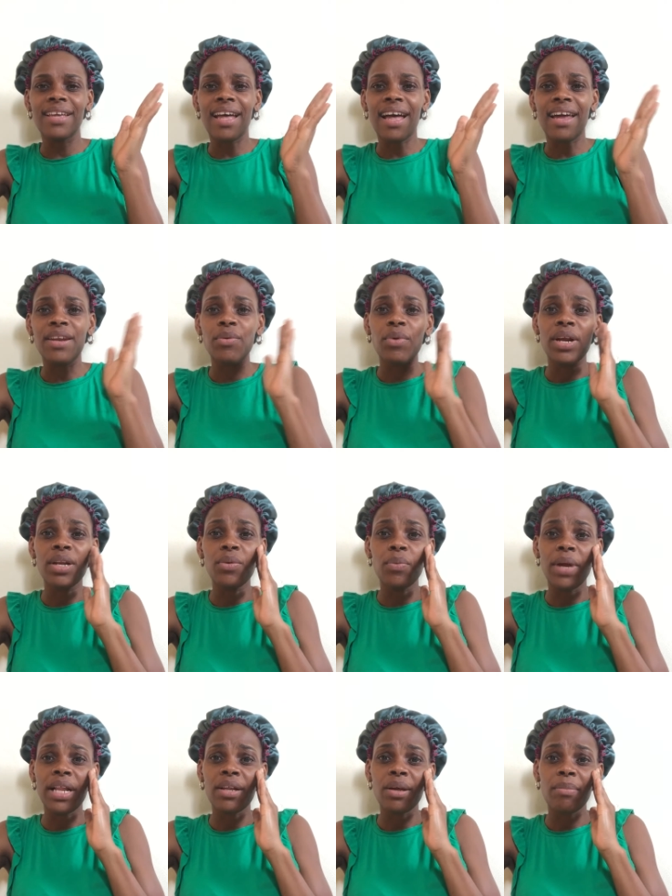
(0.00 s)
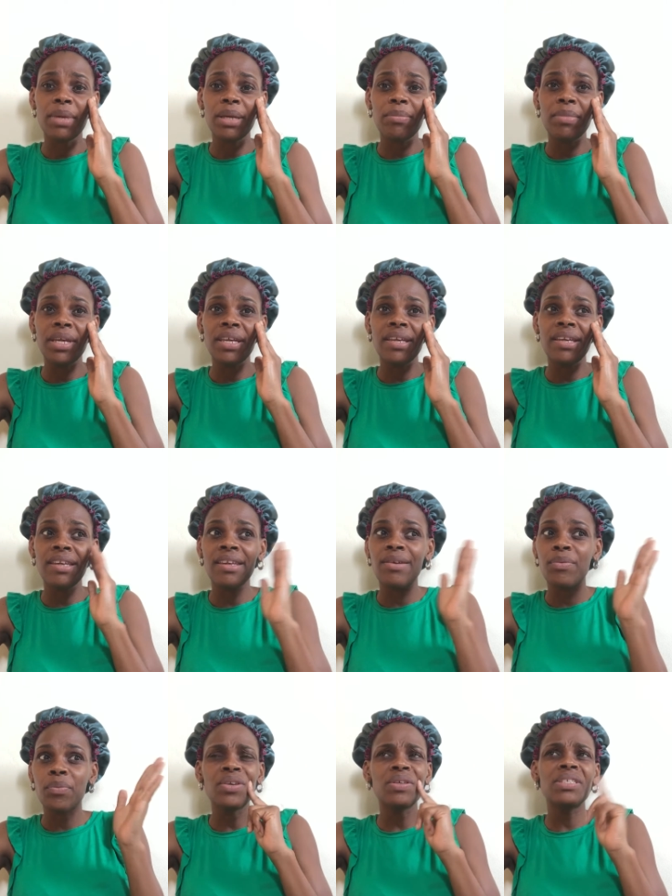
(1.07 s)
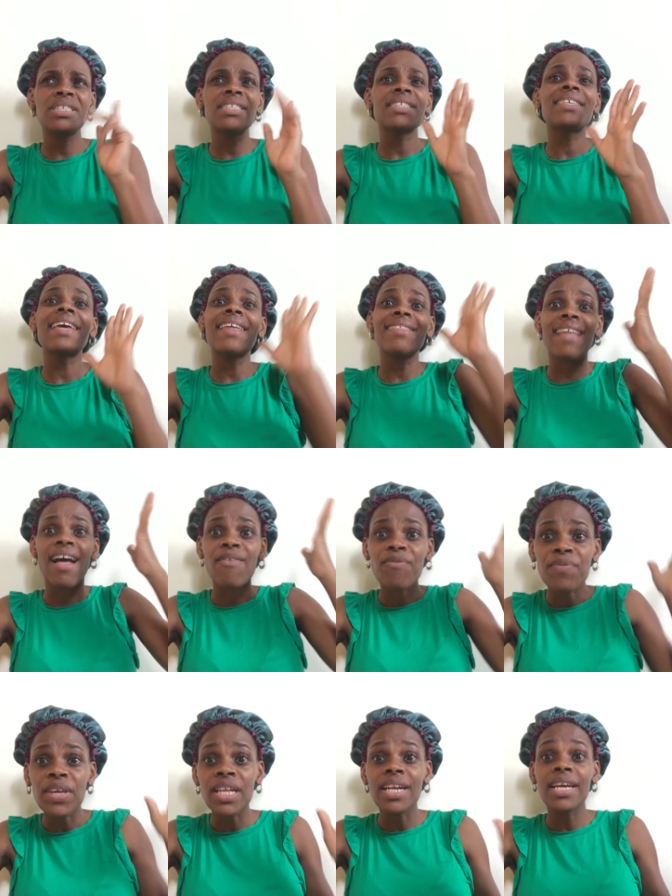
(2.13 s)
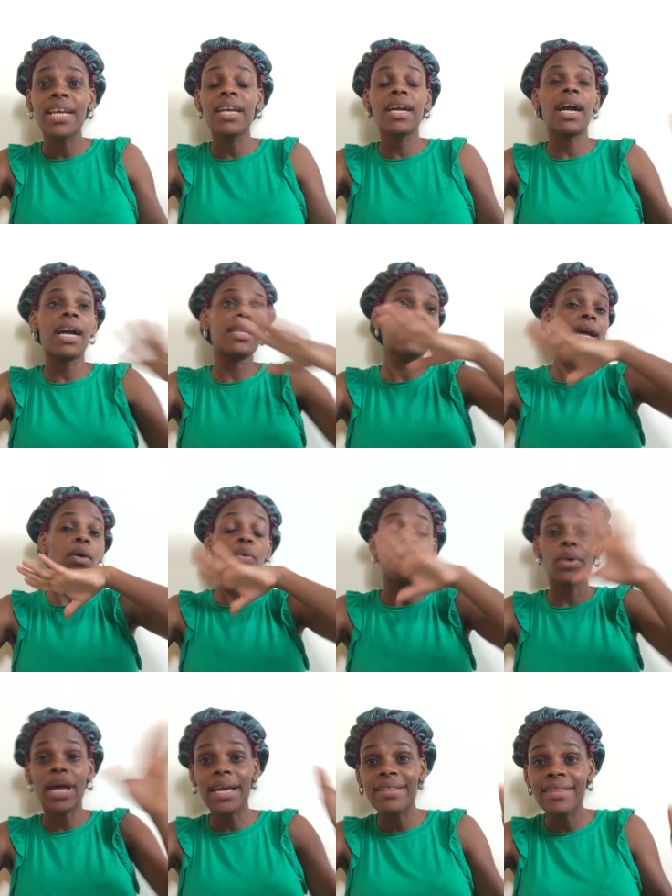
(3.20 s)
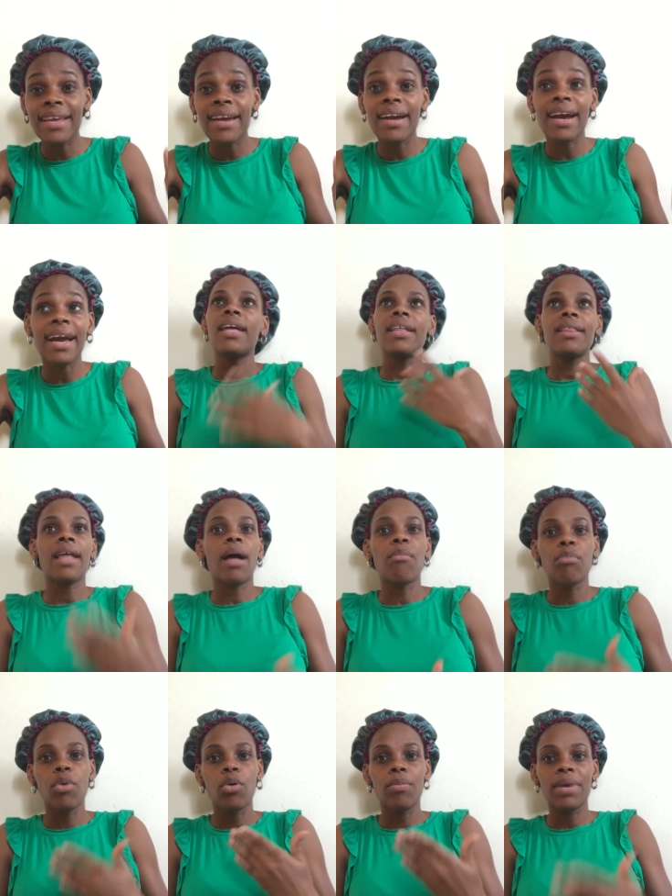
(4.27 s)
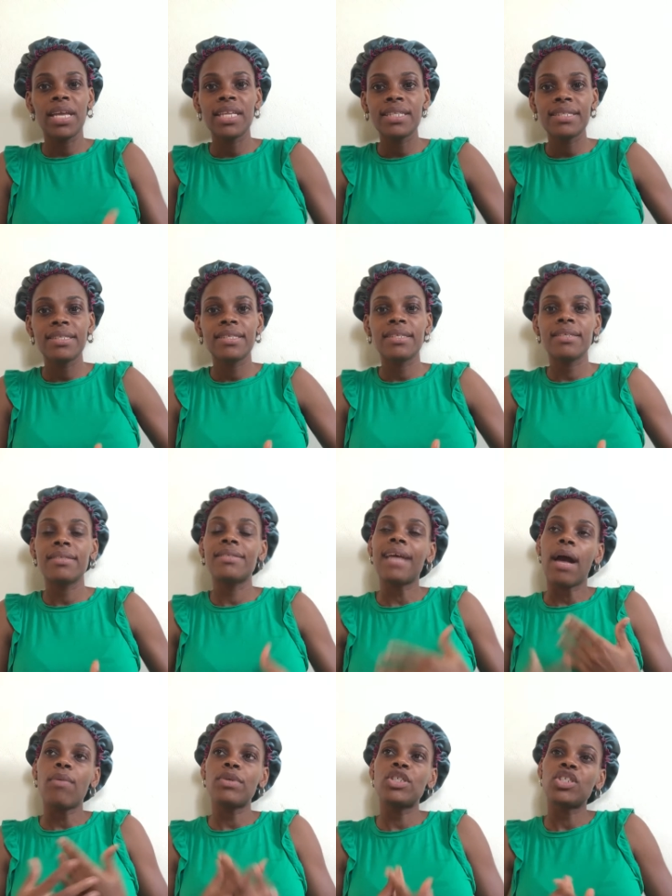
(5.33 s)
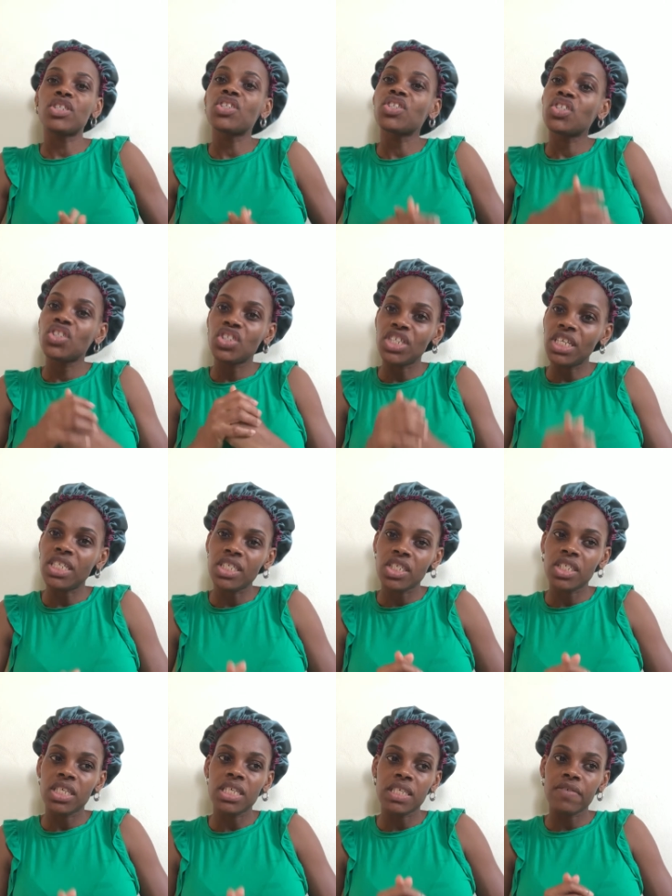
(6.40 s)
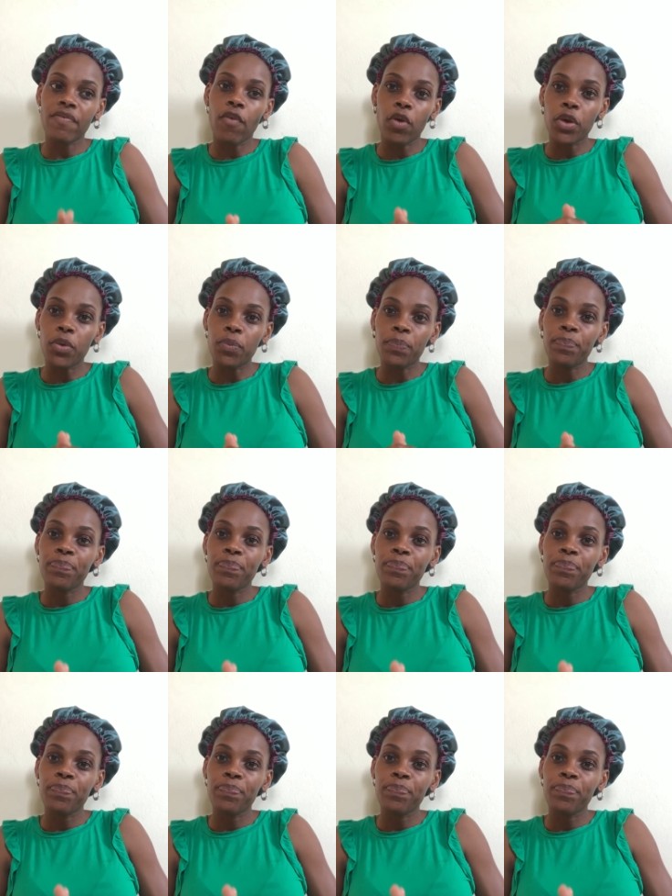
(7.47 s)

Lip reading: Are they really welcoming me? You just get that feeling and that whole idea, and in that moment that would just change things for you.